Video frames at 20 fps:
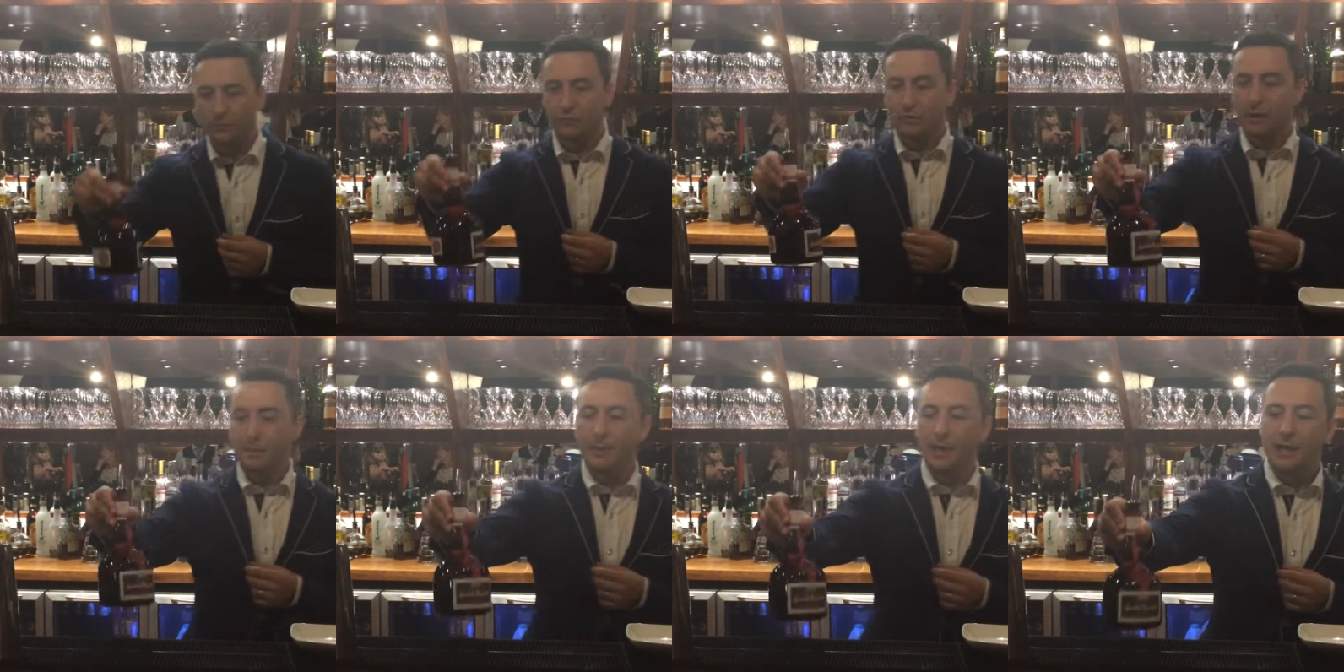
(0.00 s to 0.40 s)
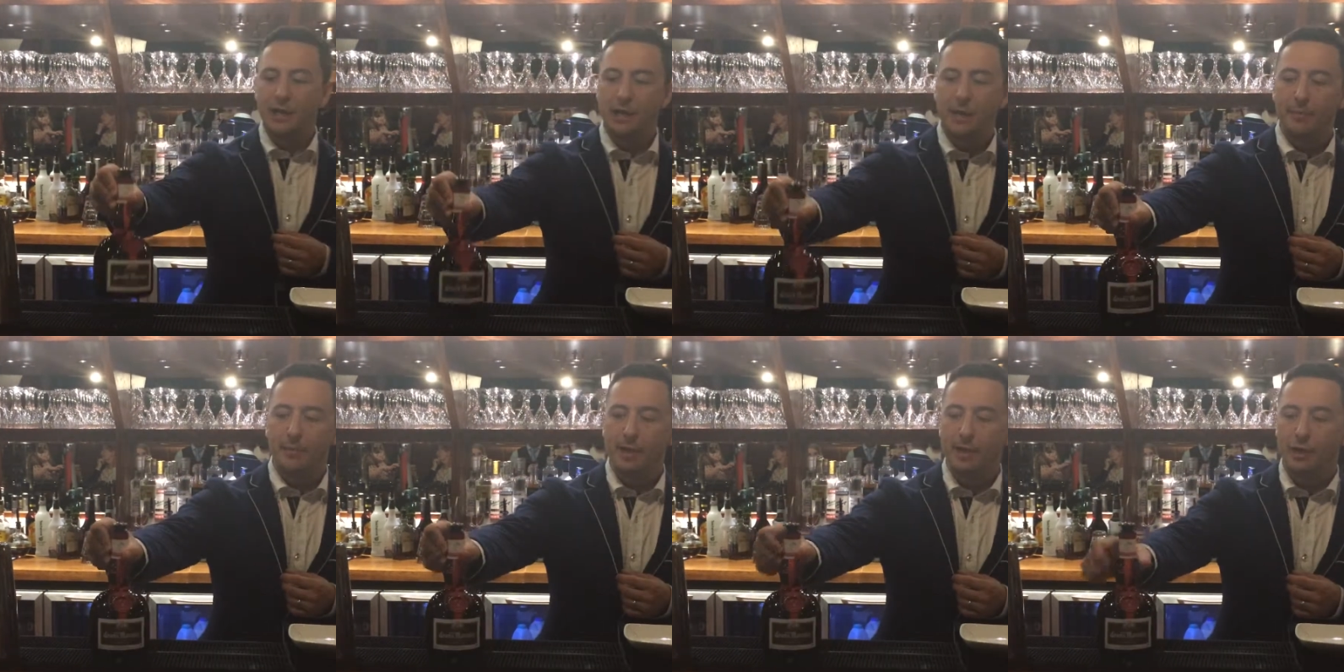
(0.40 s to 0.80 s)
Grand
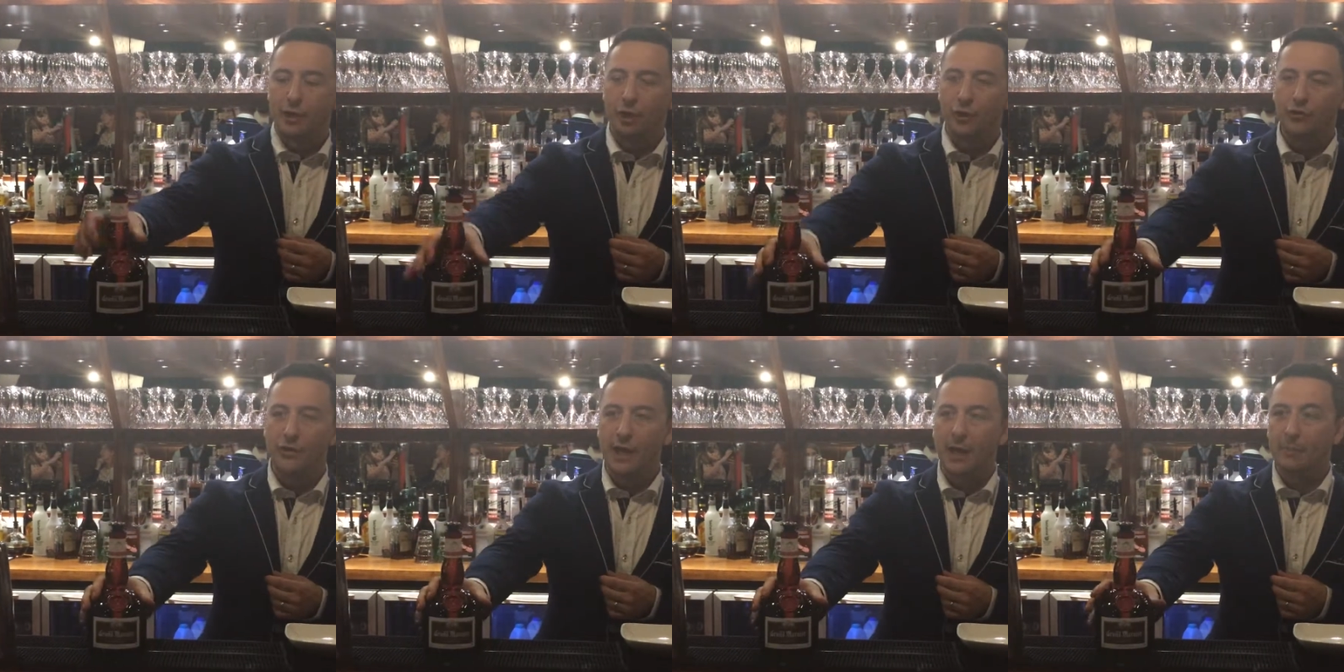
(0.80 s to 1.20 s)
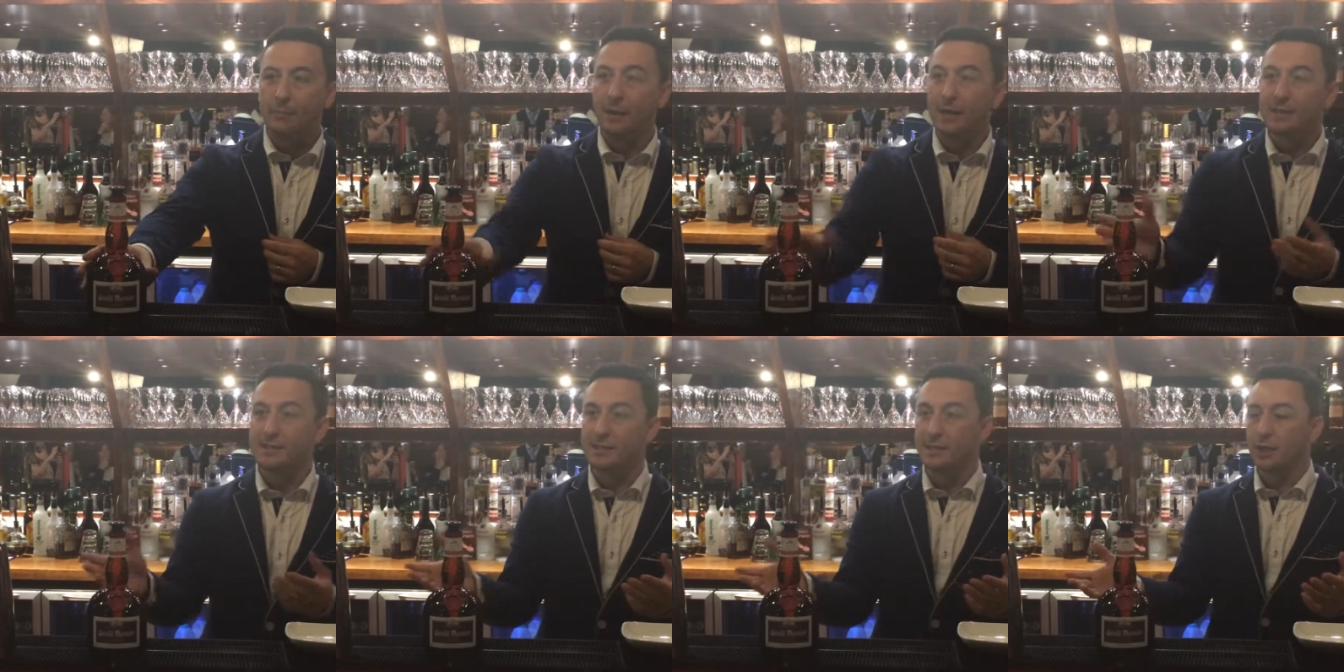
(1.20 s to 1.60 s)
Marnier being a
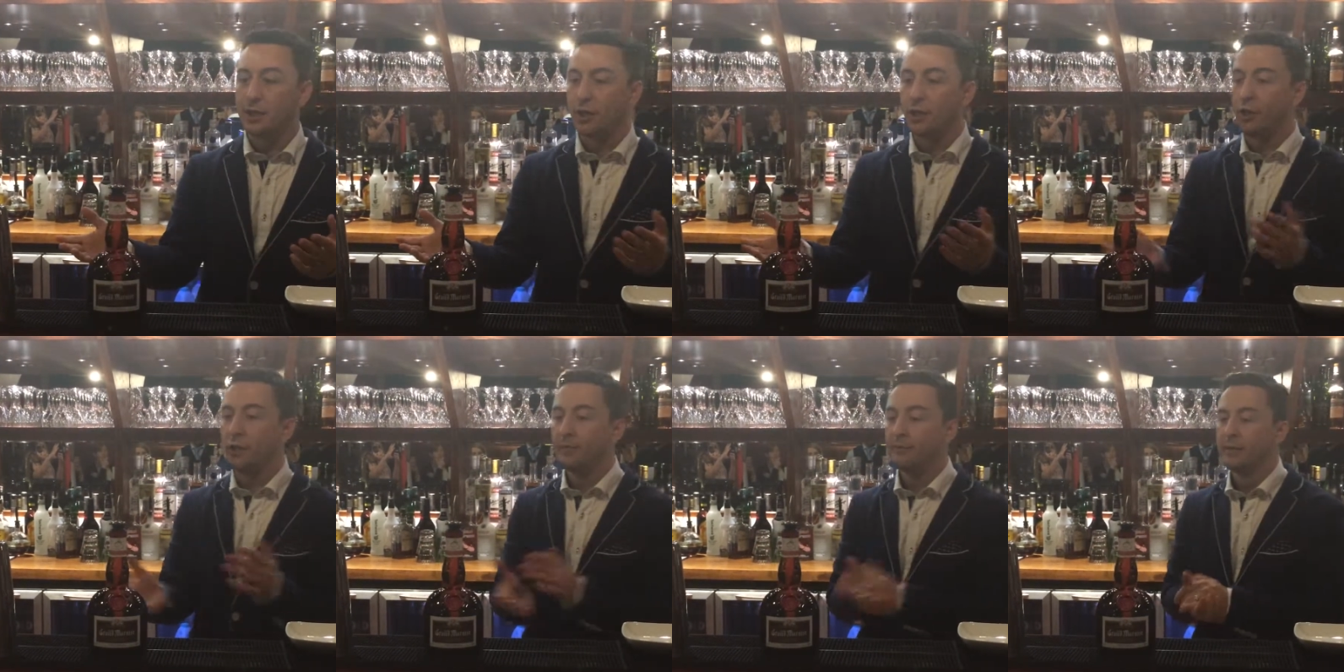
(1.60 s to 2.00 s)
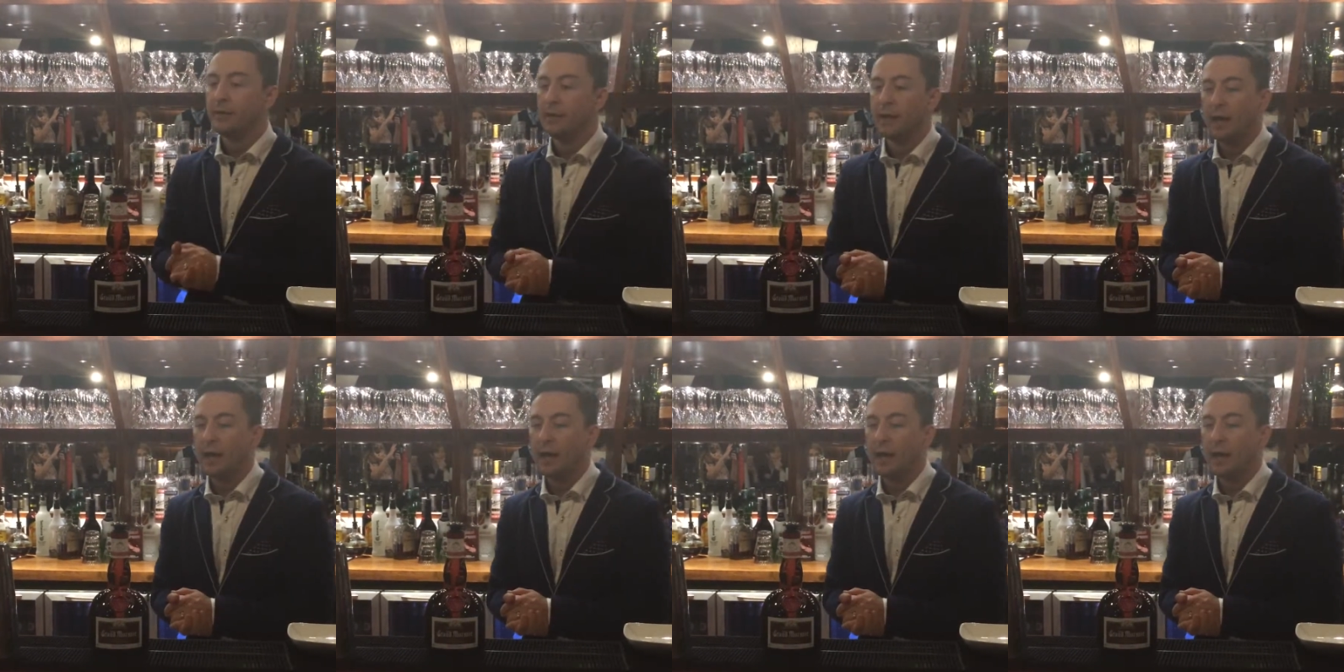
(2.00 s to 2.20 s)
cognac-based liqueur,